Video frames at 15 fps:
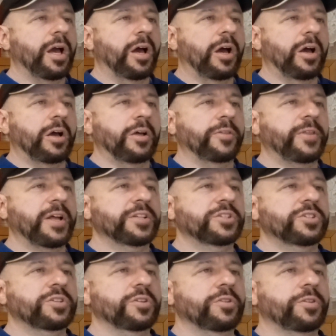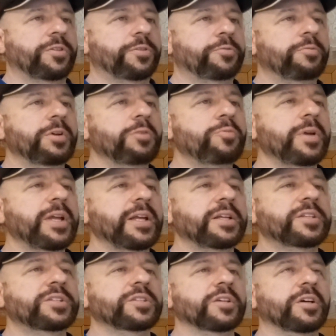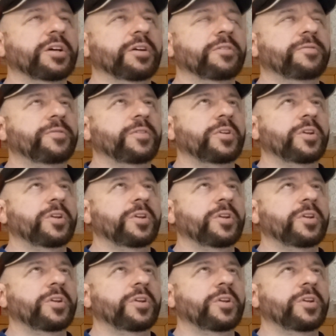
uh, that's three weeks of